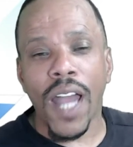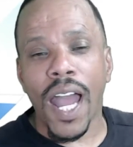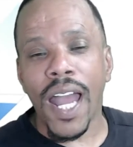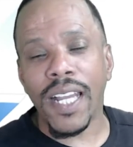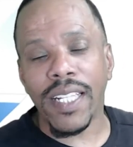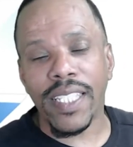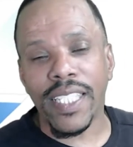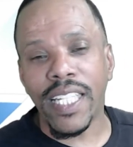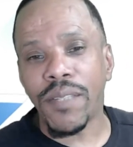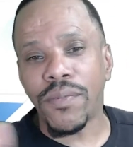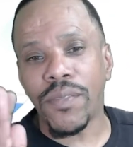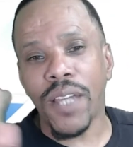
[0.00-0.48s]

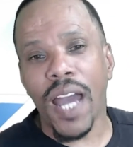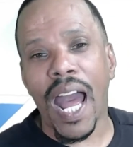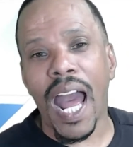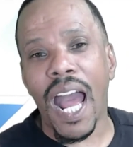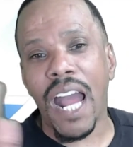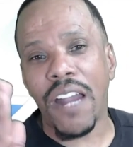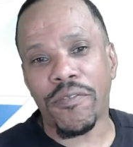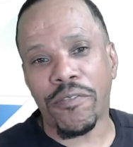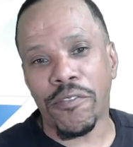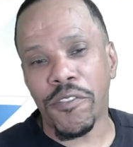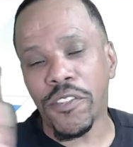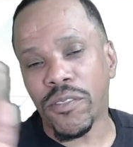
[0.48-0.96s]
keep the high
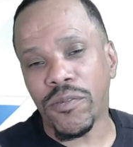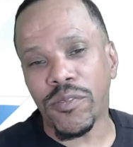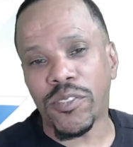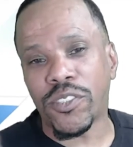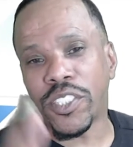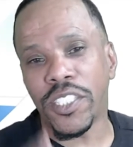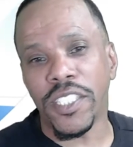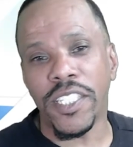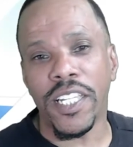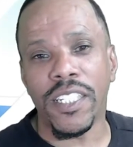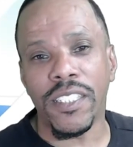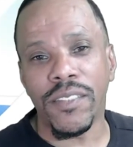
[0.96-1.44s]

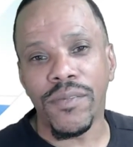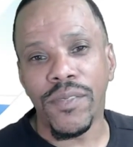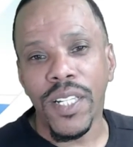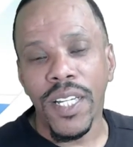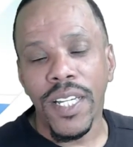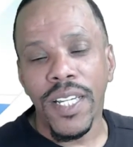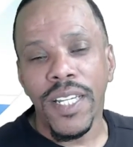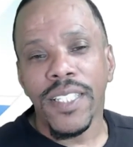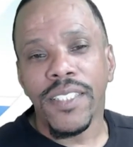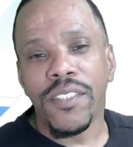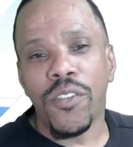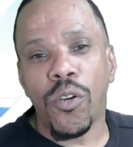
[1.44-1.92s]
frequency up.
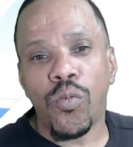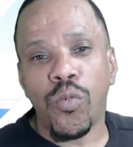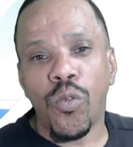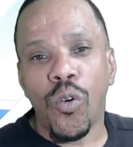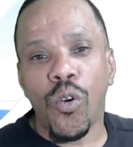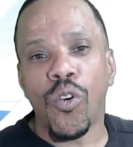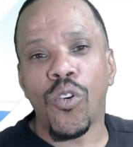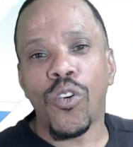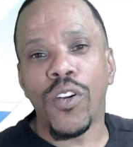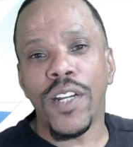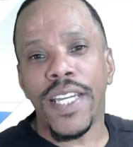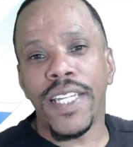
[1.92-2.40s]
The
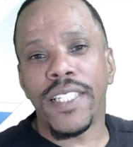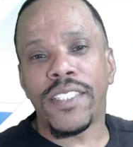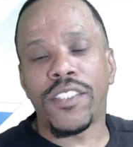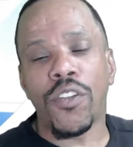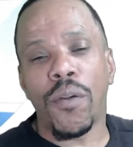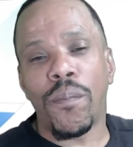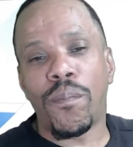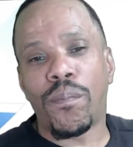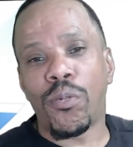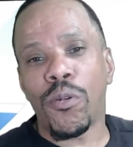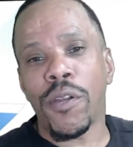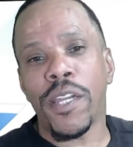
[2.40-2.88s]
war is to
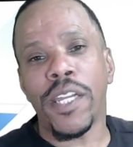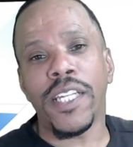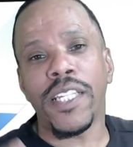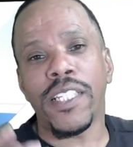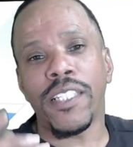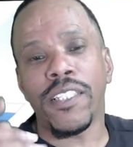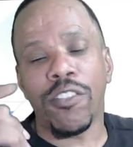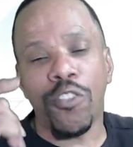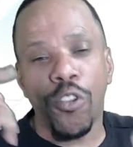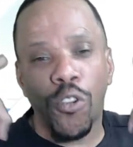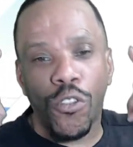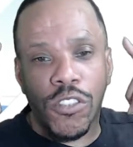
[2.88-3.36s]

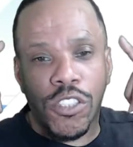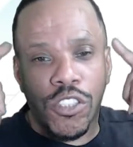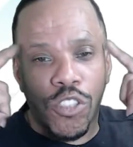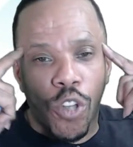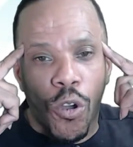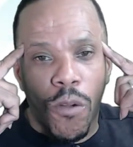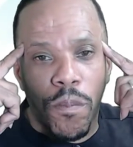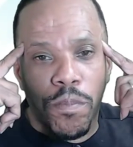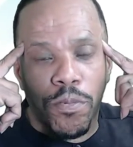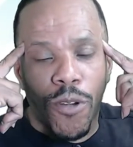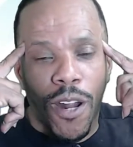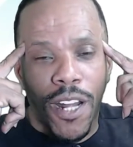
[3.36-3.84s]
bring your
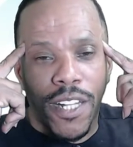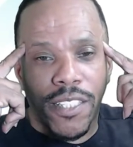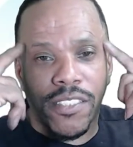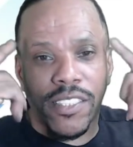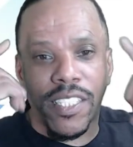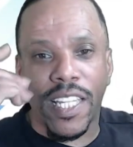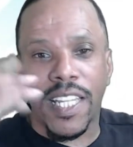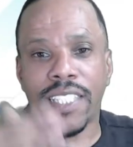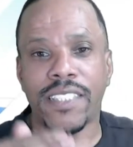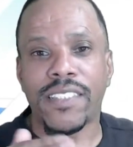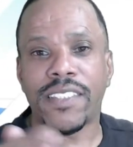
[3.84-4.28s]
thought process